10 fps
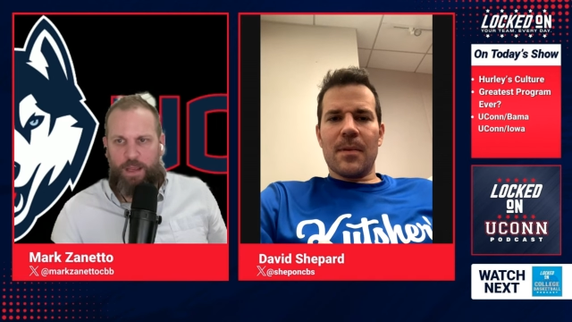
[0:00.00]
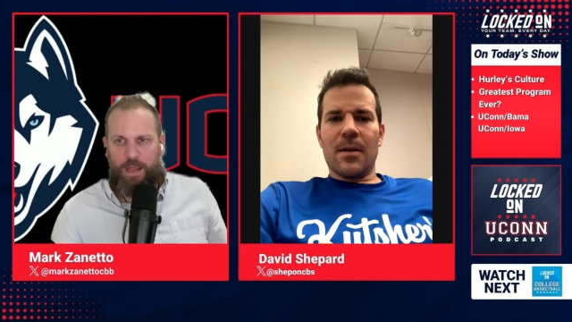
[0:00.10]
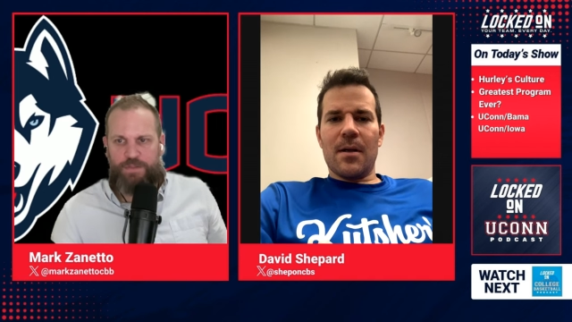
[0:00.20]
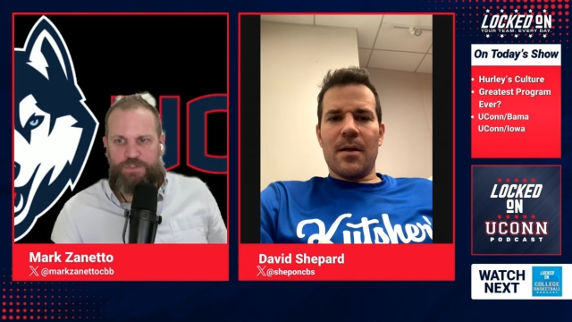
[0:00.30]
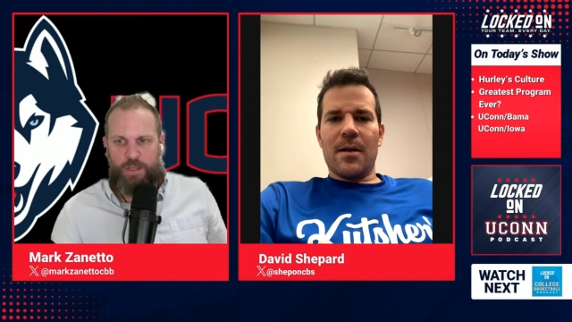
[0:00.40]

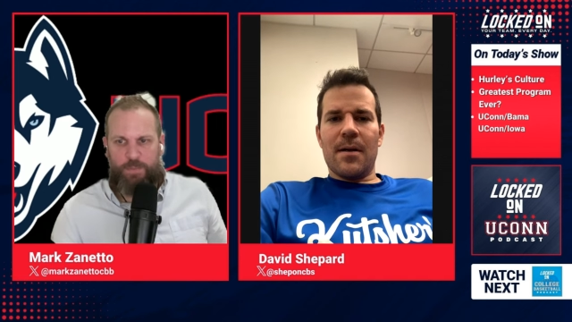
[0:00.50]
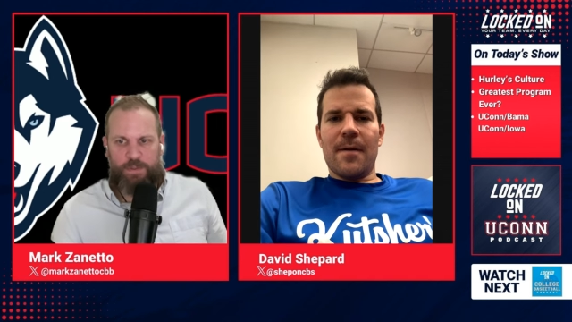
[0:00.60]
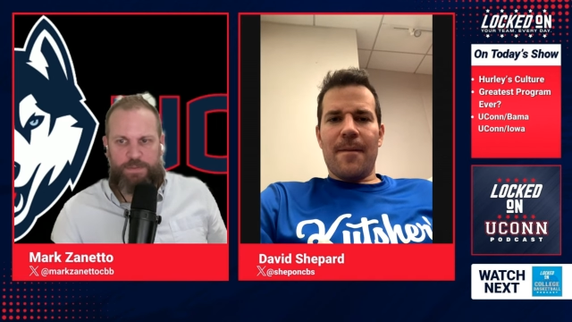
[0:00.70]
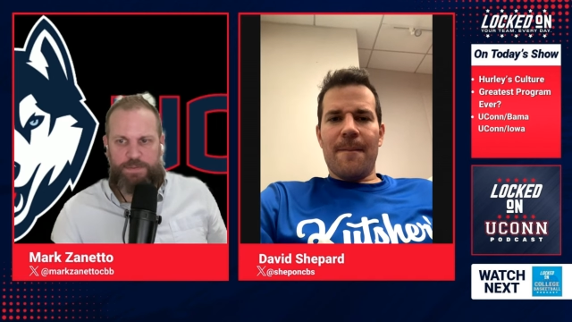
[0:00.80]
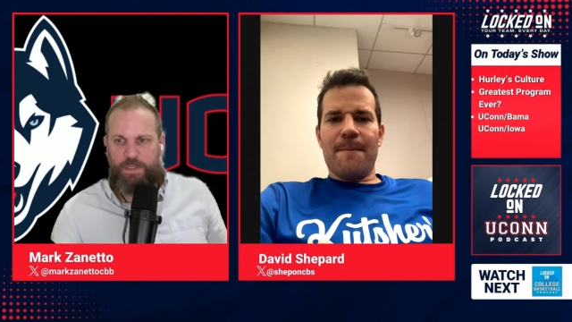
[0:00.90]
Speaker 1: as
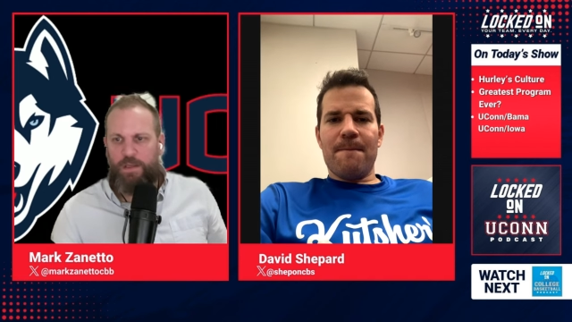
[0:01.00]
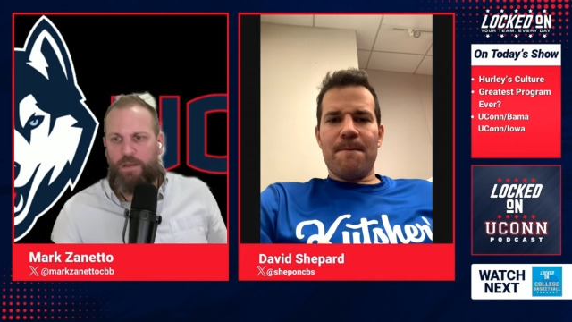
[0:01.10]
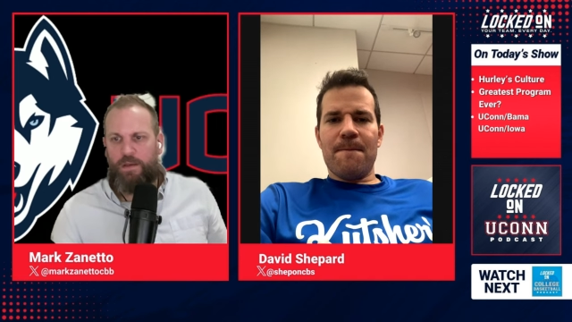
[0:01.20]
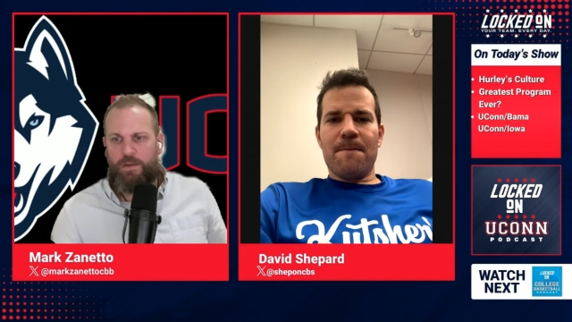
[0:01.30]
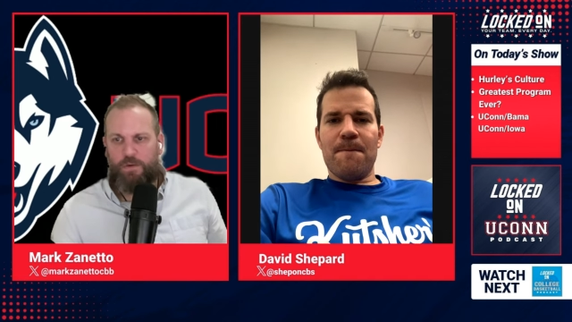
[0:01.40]
champions.
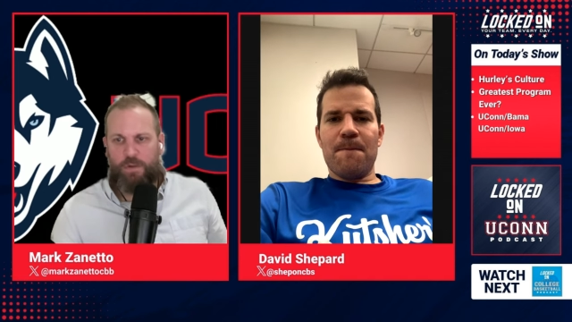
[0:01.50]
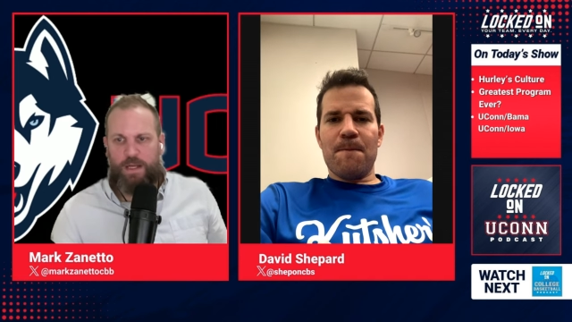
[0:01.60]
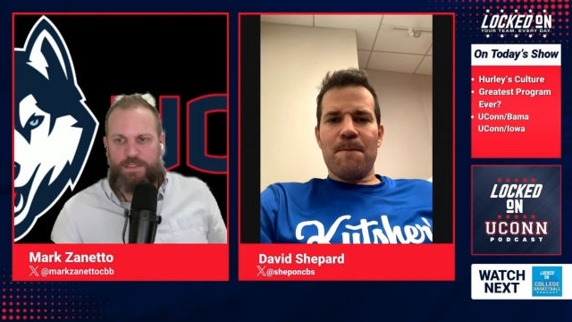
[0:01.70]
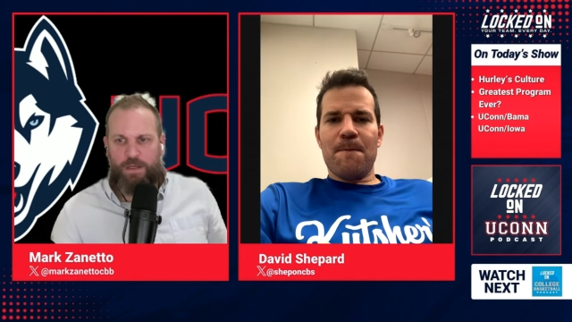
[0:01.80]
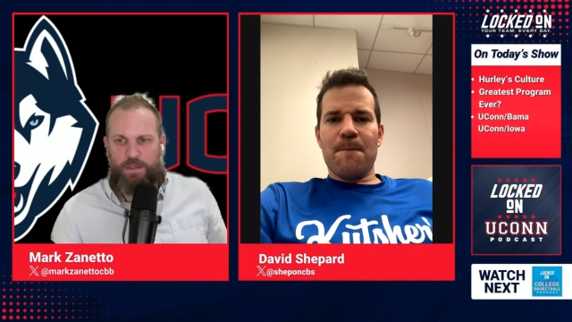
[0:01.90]
You're
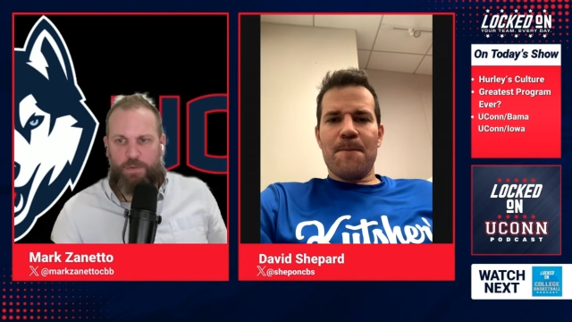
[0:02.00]
locked on